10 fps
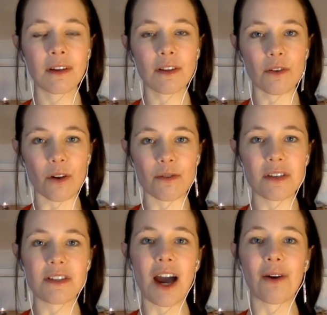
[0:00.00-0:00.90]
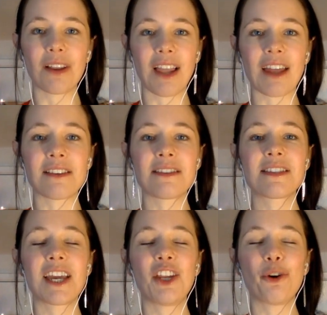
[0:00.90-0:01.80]
Notice how it
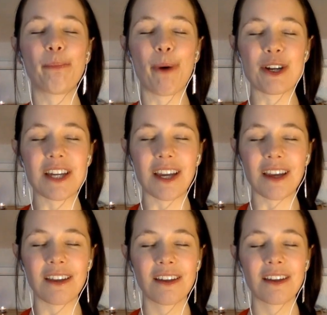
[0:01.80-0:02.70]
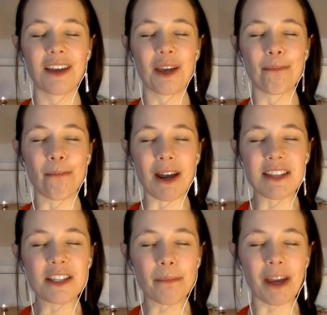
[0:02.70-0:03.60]
lands in your body.
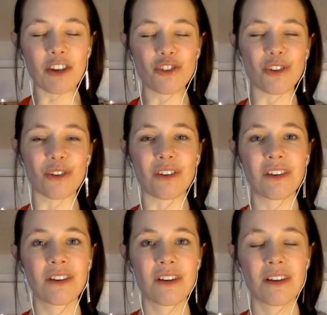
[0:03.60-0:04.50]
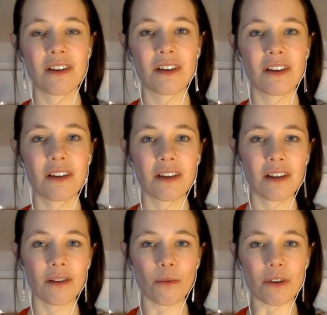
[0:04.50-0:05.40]
Emancipation.
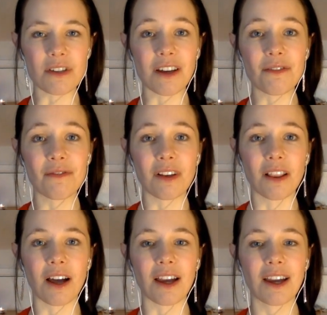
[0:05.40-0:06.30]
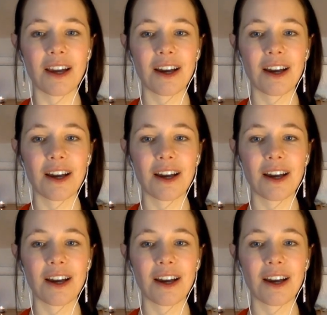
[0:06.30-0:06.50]
What does that feel like?